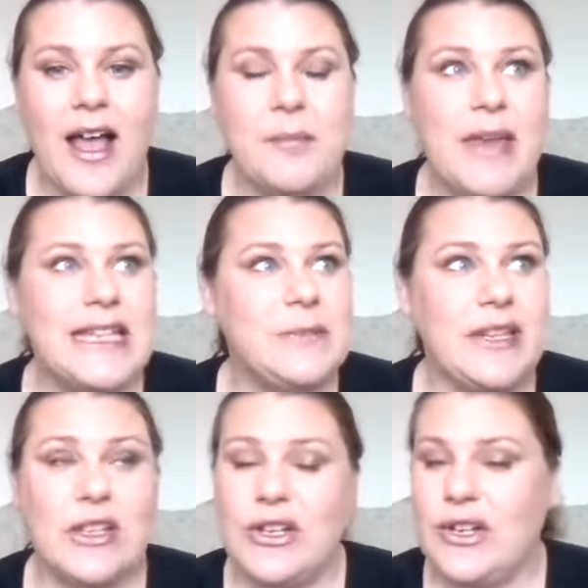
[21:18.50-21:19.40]
makes me
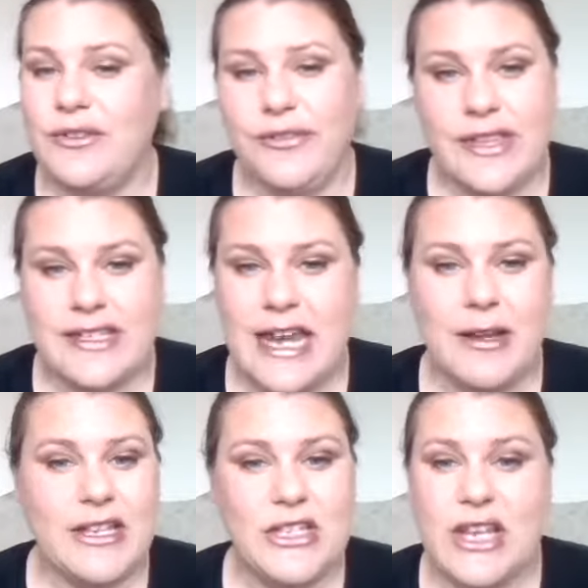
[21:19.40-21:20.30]
look good for the day,
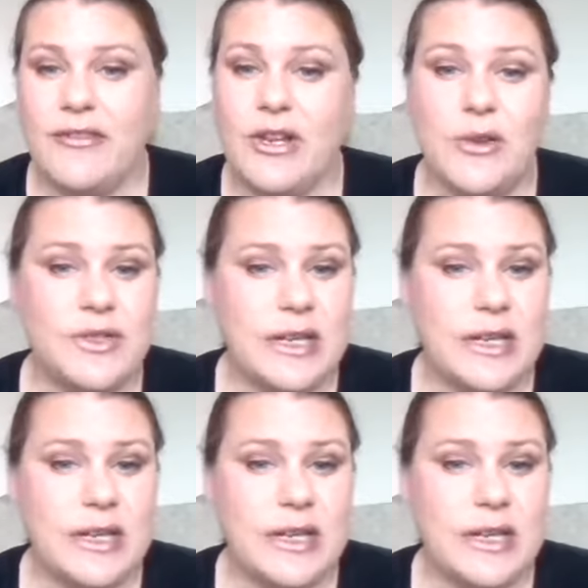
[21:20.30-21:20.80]
because you never know who's